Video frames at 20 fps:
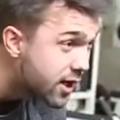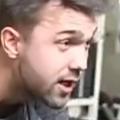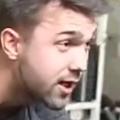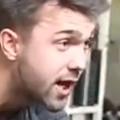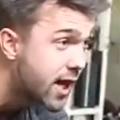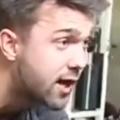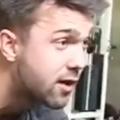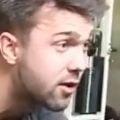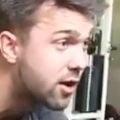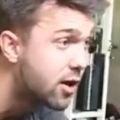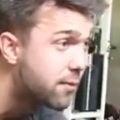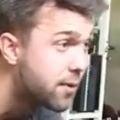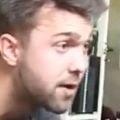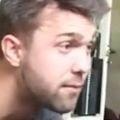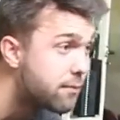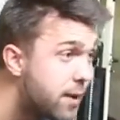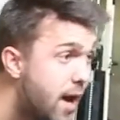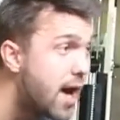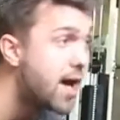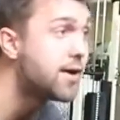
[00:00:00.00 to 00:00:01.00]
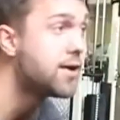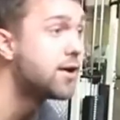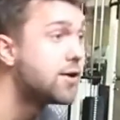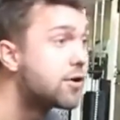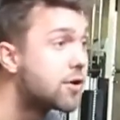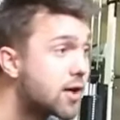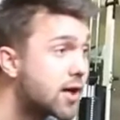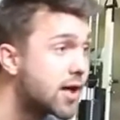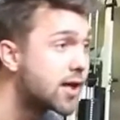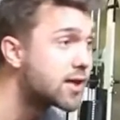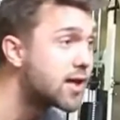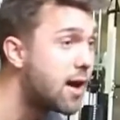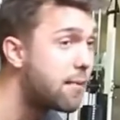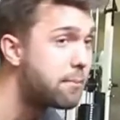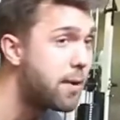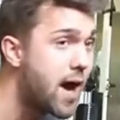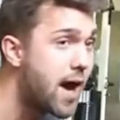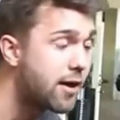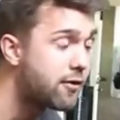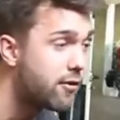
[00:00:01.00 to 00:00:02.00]
you're going to get a little bit of bend and you're going to get
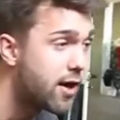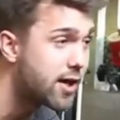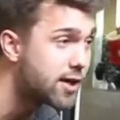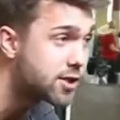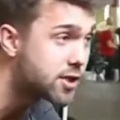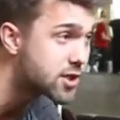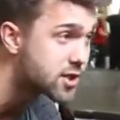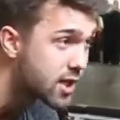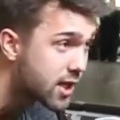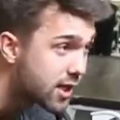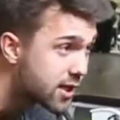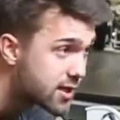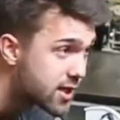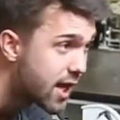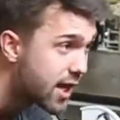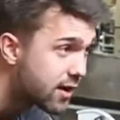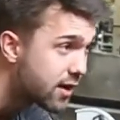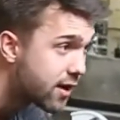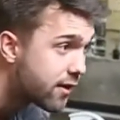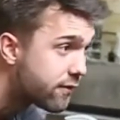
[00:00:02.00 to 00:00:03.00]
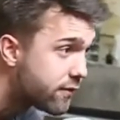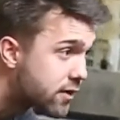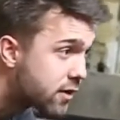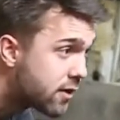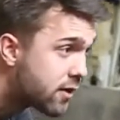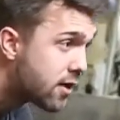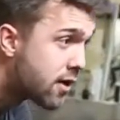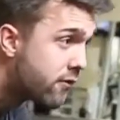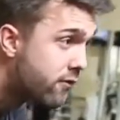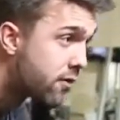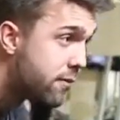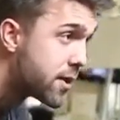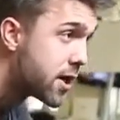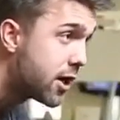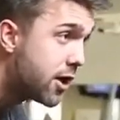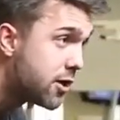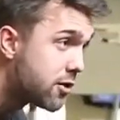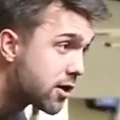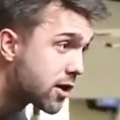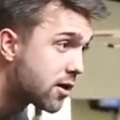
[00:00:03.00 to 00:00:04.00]
that back ready just like a deadlift. From
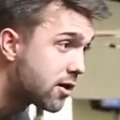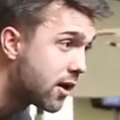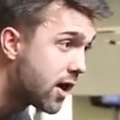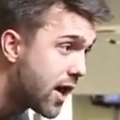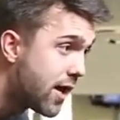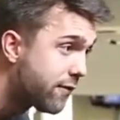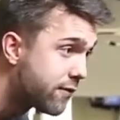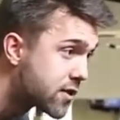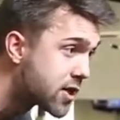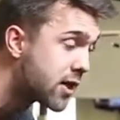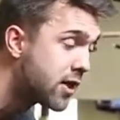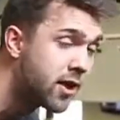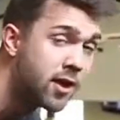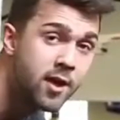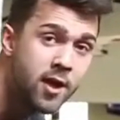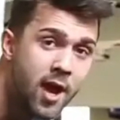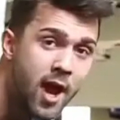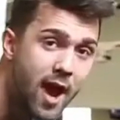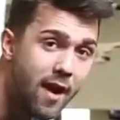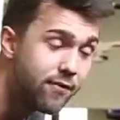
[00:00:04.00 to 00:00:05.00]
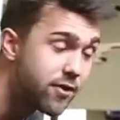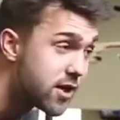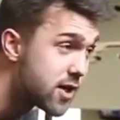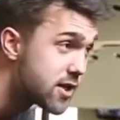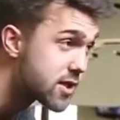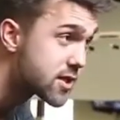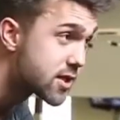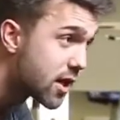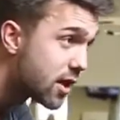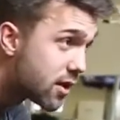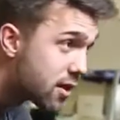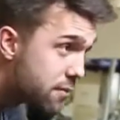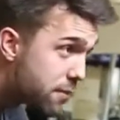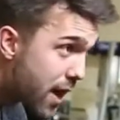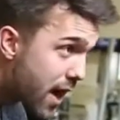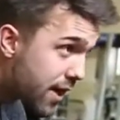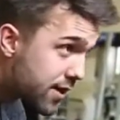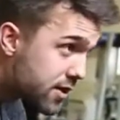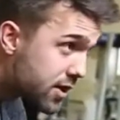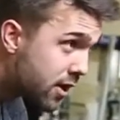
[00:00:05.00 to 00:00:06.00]
here you can lift, have the knees slightly
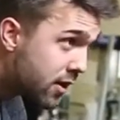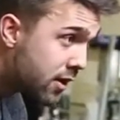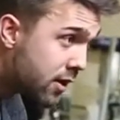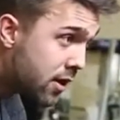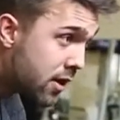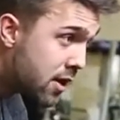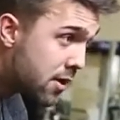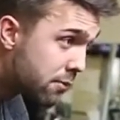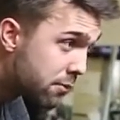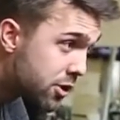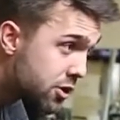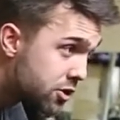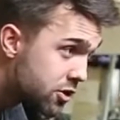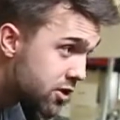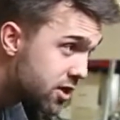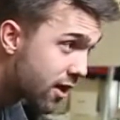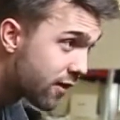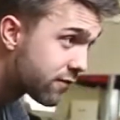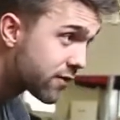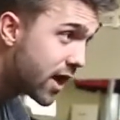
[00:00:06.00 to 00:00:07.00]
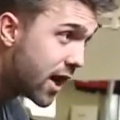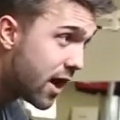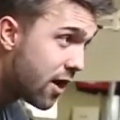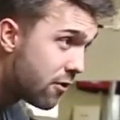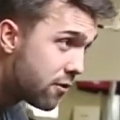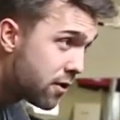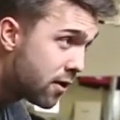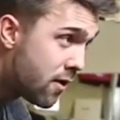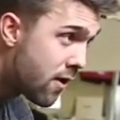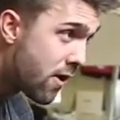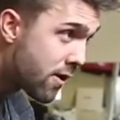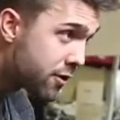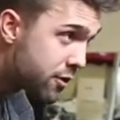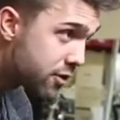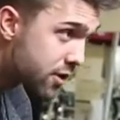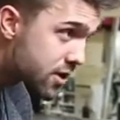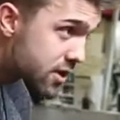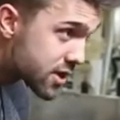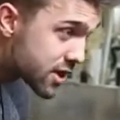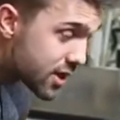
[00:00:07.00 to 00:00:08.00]
bent, push yourself down.
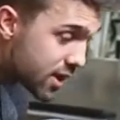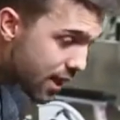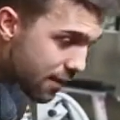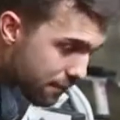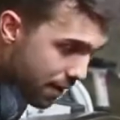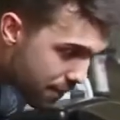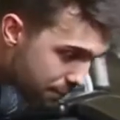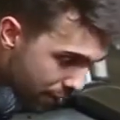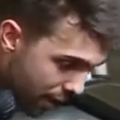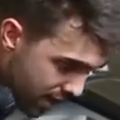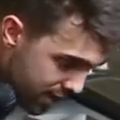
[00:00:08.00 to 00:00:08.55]
You can see that my